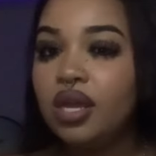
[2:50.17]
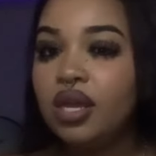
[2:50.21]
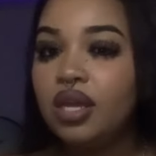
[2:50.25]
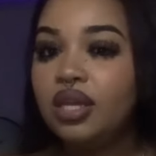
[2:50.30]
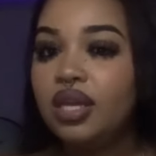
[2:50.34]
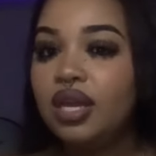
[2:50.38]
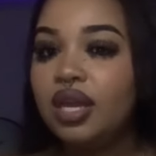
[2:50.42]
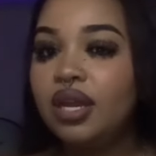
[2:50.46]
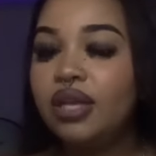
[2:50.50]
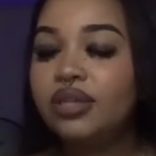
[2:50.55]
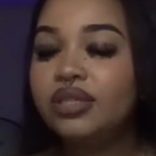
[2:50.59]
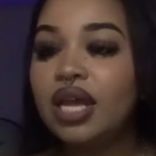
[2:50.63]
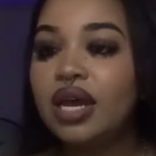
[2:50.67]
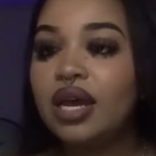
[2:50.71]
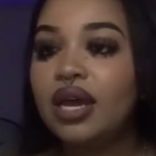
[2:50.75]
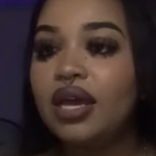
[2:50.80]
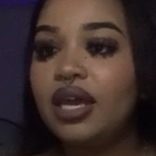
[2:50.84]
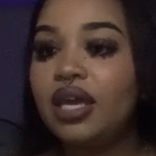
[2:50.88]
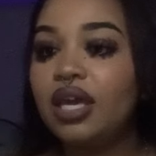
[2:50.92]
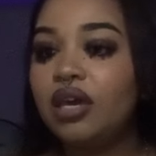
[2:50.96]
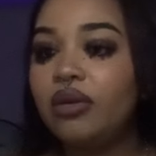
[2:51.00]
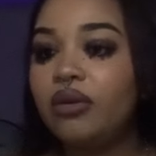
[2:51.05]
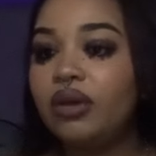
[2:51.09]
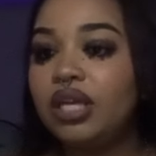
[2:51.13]
Yeah, there's like an
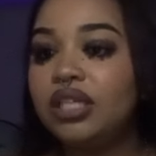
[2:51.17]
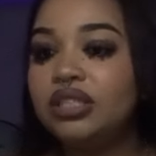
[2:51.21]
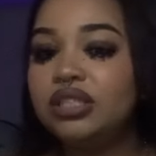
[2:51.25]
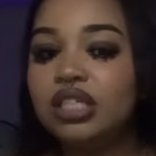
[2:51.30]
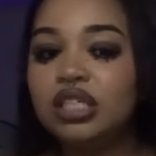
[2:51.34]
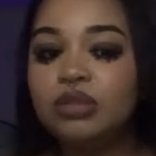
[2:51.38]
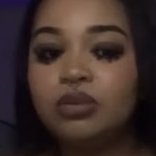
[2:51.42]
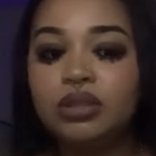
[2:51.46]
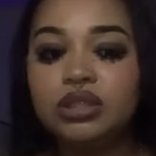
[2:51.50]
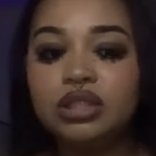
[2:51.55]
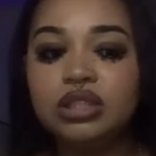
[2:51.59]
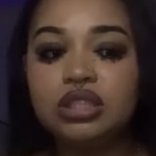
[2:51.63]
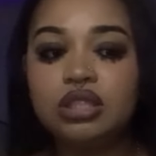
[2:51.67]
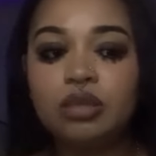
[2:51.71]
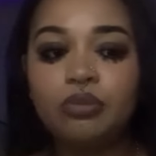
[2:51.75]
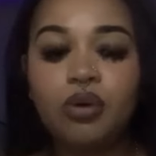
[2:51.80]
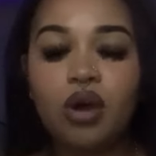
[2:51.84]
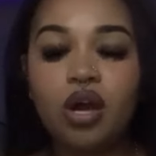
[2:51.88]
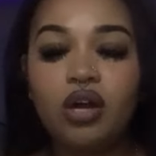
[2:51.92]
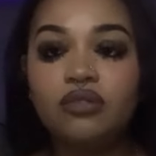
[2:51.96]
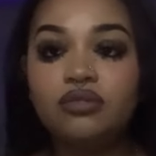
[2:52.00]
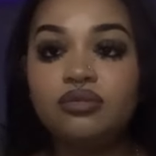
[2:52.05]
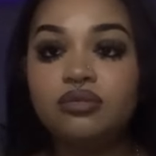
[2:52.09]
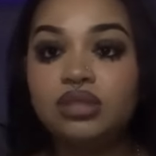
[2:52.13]
Aries. This person's a
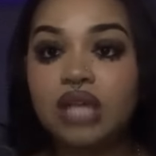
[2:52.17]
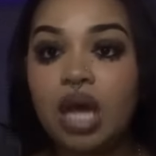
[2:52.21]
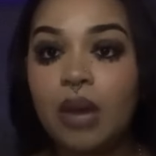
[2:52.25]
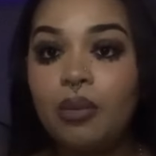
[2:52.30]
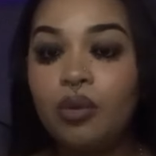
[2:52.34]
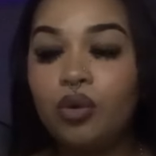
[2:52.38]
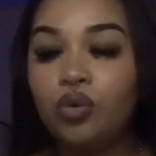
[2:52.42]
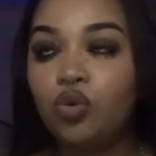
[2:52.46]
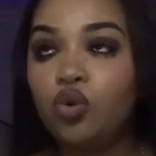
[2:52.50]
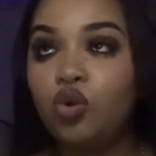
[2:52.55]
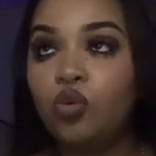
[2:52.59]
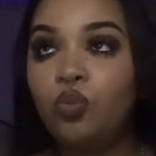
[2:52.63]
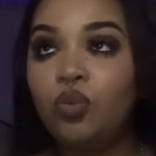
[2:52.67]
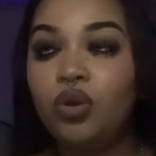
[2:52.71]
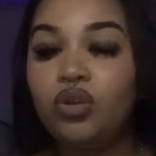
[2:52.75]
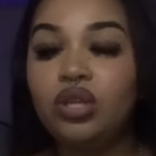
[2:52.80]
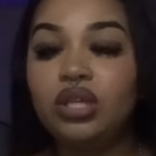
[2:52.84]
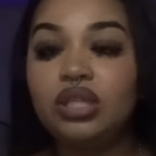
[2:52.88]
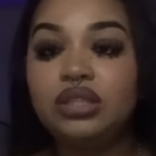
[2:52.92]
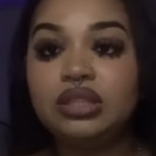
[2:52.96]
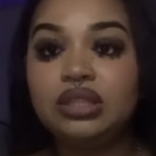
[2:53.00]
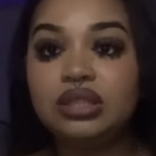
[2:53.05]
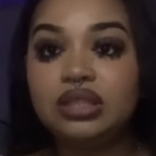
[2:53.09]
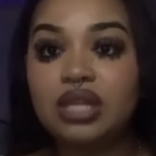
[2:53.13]
part of some type of group, whether
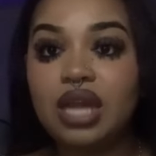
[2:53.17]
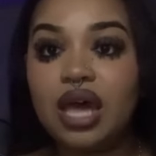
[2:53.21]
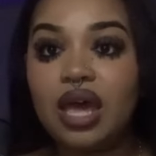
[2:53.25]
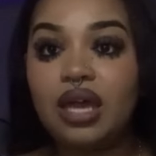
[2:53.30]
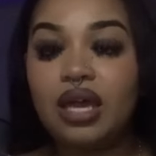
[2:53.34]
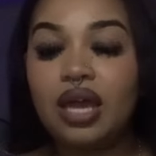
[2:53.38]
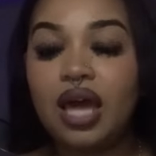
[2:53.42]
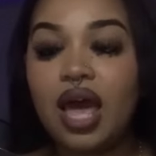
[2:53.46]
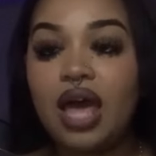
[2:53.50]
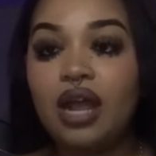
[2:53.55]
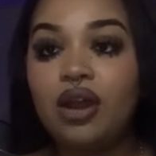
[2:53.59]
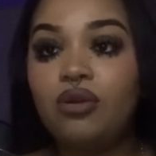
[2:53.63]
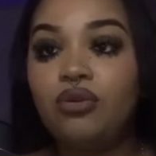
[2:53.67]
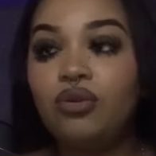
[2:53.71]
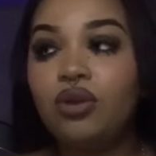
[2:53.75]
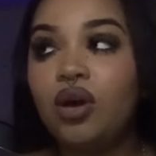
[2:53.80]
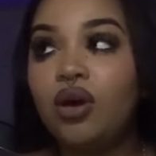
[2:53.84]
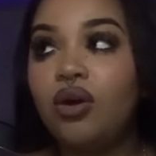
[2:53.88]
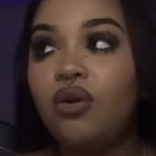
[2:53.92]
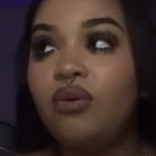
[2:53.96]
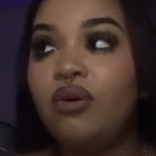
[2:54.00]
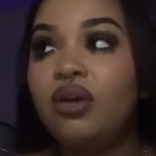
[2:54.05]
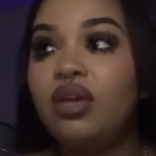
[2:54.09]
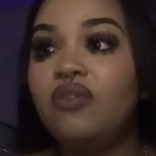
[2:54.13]
it's just like, I don't
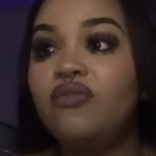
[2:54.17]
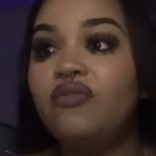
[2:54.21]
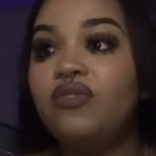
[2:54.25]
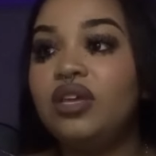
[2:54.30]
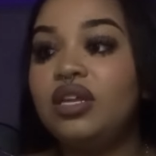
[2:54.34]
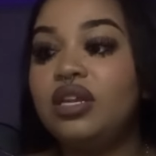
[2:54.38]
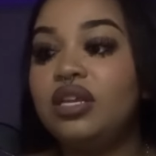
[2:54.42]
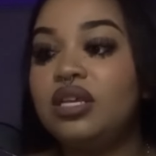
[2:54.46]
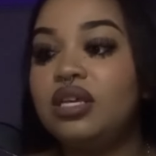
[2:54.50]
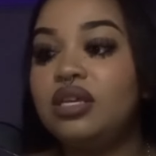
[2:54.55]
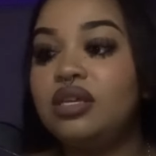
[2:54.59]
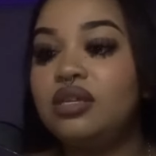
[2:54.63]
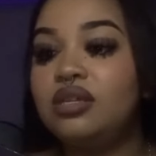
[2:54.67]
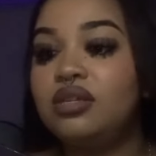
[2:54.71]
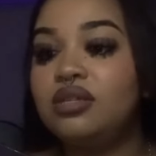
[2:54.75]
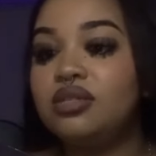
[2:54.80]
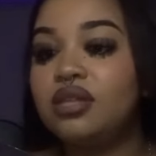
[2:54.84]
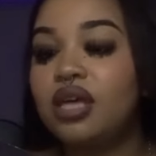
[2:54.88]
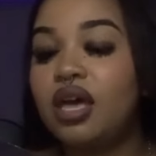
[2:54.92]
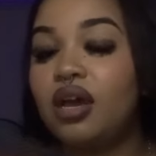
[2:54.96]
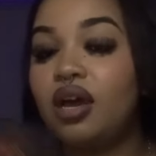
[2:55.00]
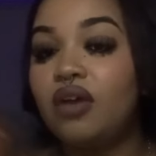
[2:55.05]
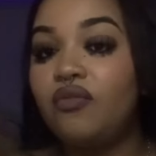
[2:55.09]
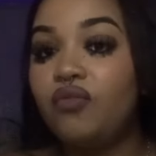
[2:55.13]
know if it is
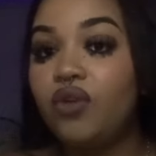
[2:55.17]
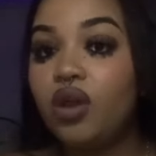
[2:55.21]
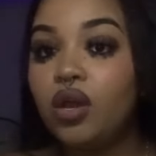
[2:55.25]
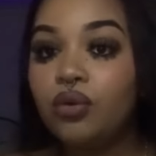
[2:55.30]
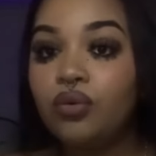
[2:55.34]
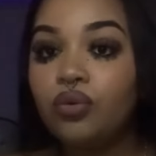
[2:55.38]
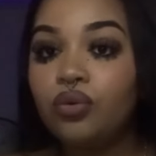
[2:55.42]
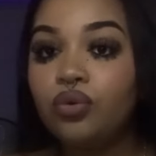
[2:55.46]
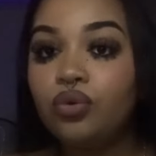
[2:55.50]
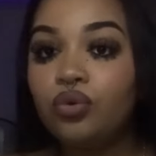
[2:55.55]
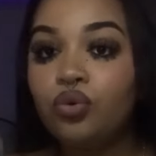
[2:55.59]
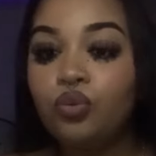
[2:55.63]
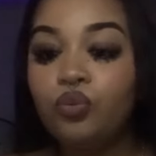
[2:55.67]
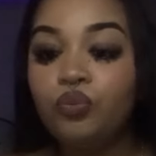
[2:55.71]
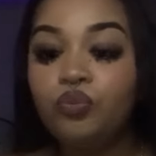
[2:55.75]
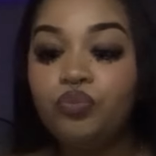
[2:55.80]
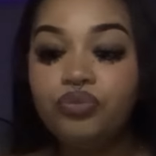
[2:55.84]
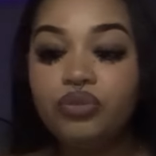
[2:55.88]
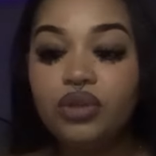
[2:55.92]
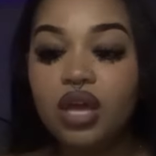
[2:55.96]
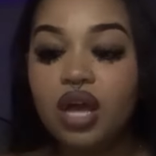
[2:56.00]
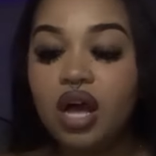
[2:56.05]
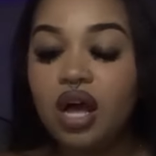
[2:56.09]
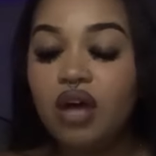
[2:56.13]
like a friend group,
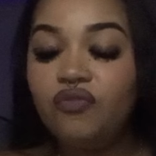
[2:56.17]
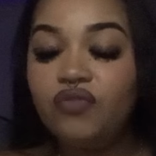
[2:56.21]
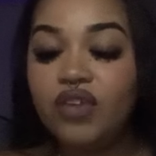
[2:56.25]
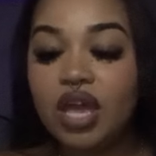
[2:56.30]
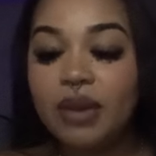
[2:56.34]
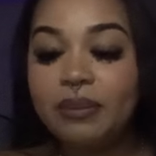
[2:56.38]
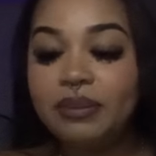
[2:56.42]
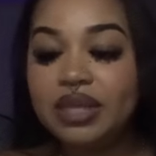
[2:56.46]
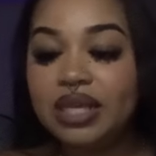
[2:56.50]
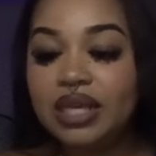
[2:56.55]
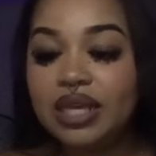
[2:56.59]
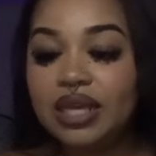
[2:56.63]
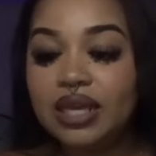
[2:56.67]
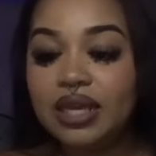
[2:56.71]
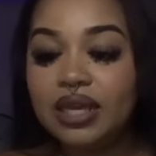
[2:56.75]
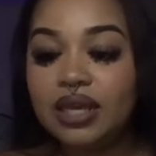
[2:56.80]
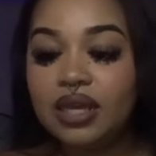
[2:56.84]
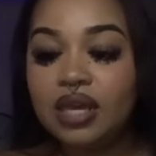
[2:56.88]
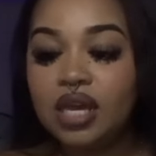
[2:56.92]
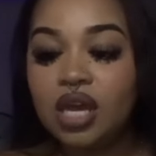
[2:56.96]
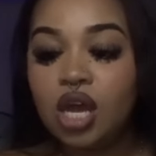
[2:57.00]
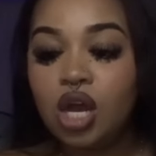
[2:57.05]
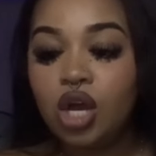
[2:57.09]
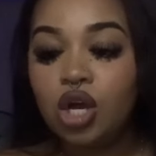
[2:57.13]
a family,
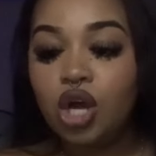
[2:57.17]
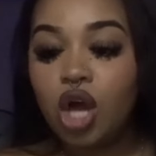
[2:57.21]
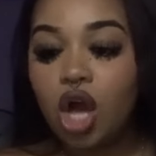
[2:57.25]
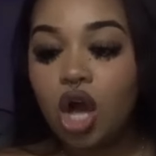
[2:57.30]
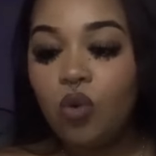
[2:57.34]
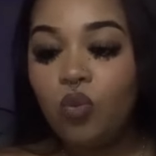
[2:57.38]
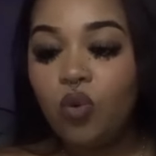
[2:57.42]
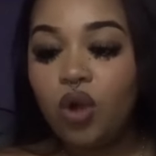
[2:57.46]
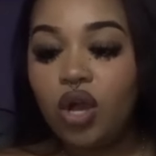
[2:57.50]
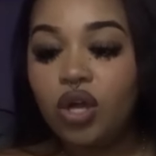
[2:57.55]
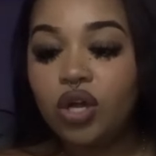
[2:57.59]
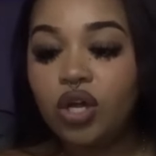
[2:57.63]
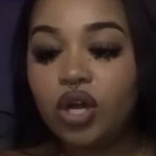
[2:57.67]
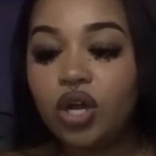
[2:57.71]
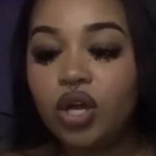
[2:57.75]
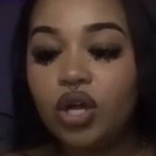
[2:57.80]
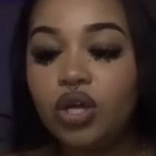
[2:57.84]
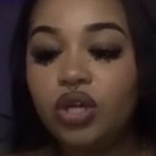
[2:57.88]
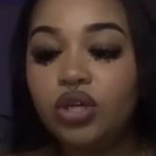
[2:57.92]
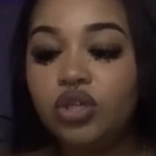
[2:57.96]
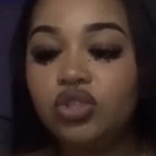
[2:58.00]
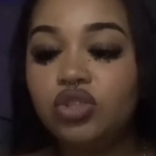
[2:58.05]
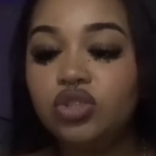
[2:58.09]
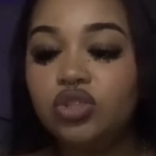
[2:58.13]

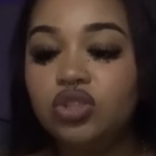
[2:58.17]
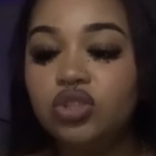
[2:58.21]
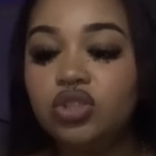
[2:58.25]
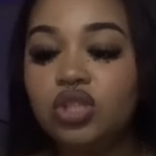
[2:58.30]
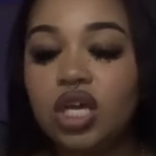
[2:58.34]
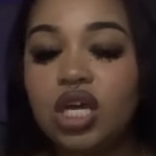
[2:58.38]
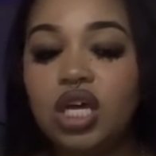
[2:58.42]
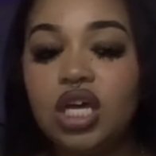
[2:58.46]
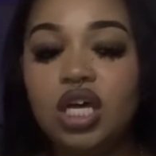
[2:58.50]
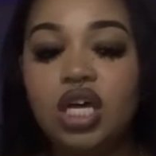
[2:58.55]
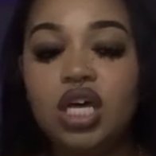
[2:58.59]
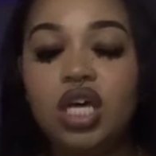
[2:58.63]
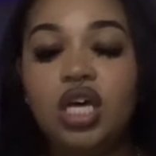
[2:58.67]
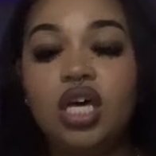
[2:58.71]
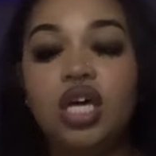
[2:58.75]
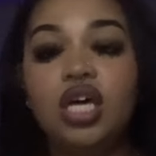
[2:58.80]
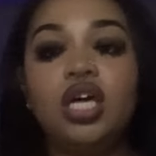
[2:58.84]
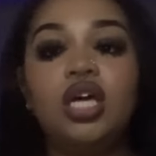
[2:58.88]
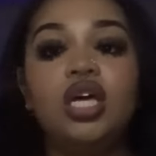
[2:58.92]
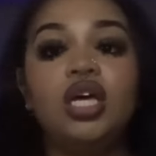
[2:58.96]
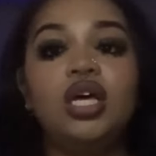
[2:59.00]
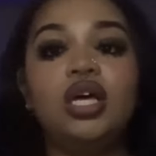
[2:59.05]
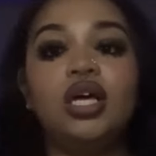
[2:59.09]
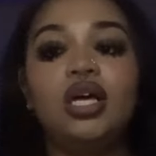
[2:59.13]
co-workers,
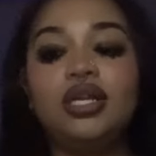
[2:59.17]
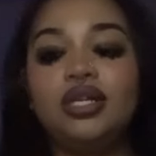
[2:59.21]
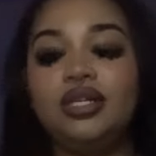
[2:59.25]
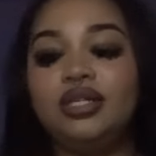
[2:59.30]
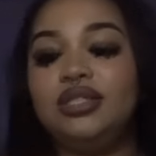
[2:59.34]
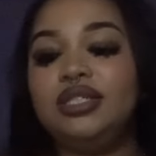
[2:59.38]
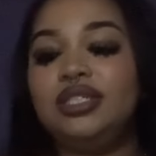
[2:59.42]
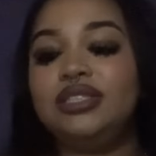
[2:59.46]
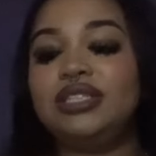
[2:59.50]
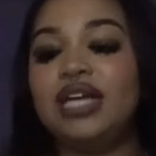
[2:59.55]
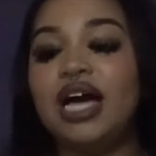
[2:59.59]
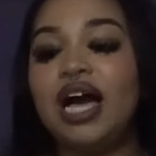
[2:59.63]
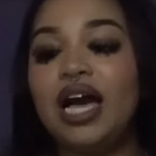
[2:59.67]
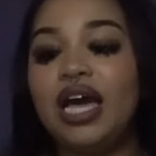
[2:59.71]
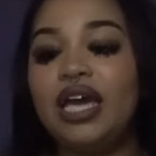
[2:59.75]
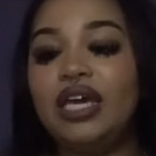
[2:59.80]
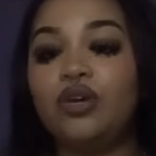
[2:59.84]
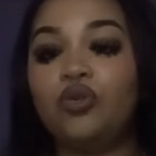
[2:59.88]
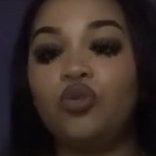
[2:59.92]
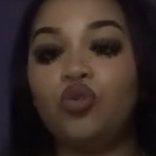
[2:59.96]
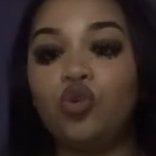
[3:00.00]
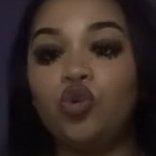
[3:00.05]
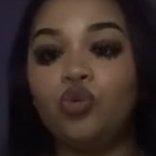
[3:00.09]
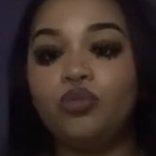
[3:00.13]
a design
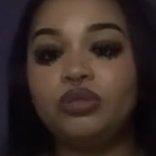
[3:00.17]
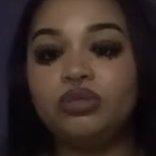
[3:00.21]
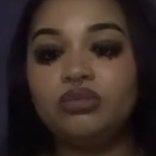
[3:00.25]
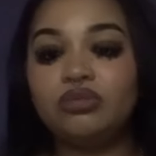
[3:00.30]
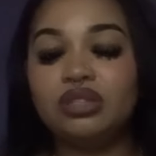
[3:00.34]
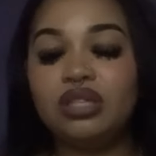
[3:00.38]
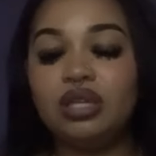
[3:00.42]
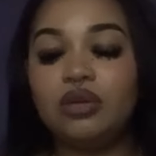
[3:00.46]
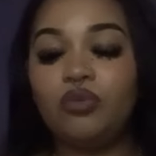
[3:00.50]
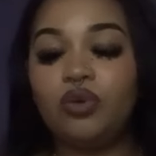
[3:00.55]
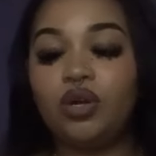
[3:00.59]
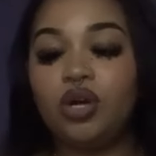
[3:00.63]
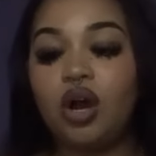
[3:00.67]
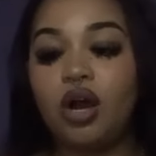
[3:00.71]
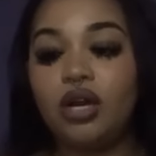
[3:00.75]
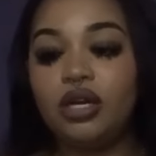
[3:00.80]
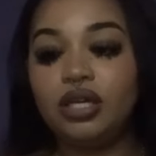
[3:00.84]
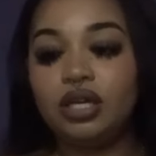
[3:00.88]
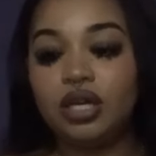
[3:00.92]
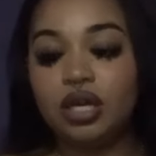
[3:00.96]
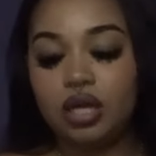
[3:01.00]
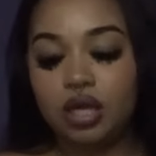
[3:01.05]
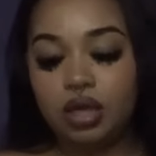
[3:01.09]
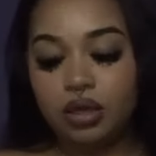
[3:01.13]
group, something
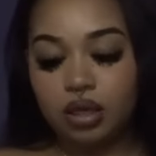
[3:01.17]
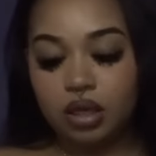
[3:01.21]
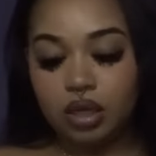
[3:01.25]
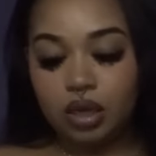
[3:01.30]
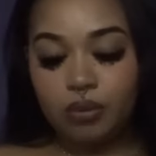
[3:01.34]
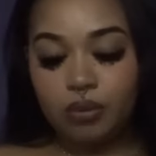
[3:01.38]
regarding a